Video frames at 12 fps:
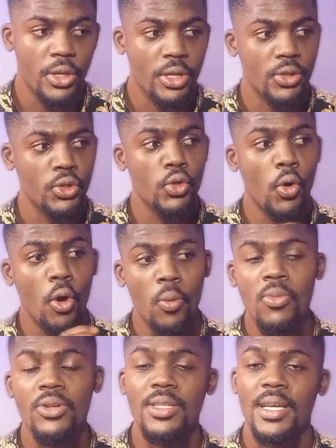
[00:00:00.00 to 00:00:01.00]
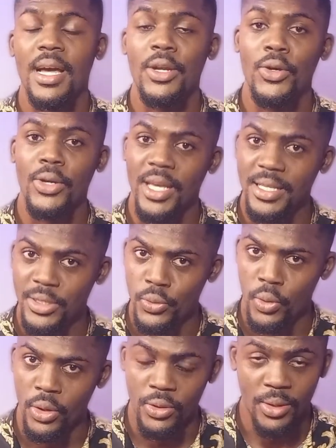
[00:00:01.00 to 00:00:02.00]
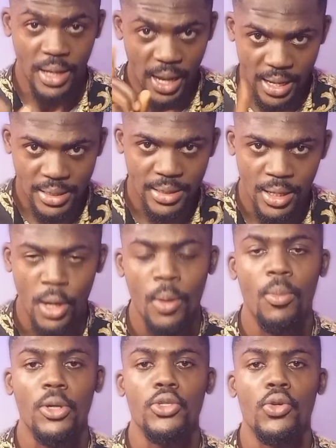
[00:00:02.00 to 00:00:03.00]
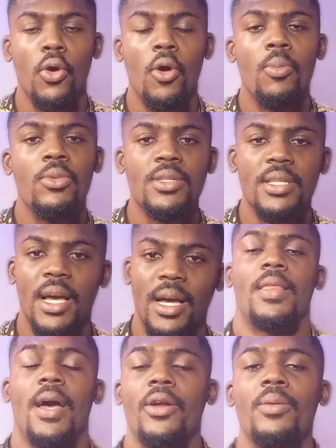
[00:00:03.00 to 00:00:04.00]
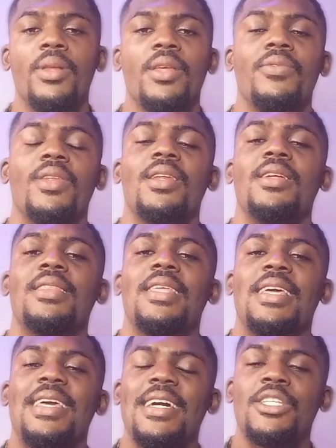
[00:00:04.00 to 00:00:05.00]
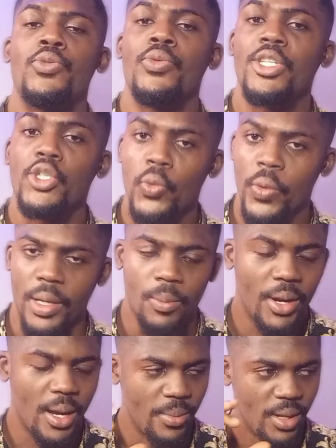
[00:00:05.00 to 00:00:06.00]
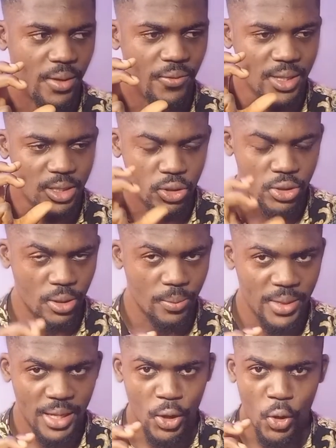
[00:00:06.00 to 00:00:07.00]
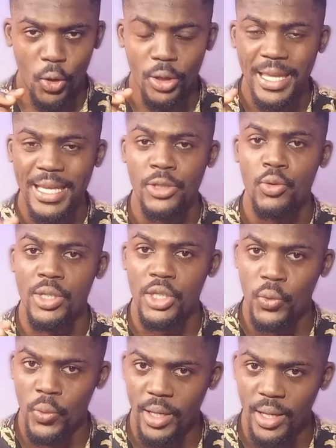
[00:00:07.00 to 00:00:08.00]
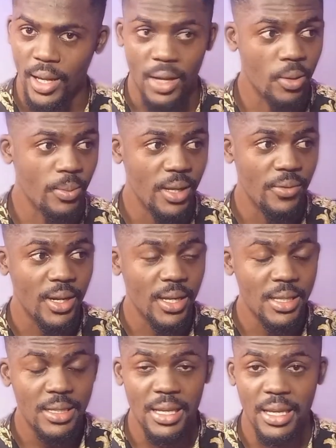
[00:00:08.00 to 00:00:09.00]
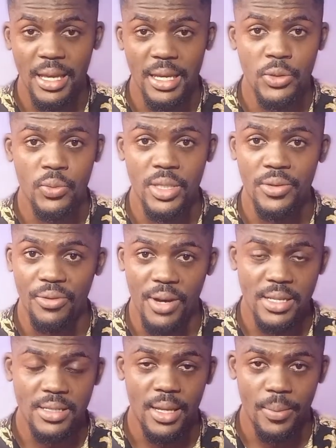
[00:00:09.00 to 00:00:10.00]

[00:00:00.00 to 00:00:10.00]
You almost cannot get it wrong. You can, but you almost can't. Now, I don't believe in anything get rich quick, but I believe in something called get rich quicker. I don't believe in anything get rich fast.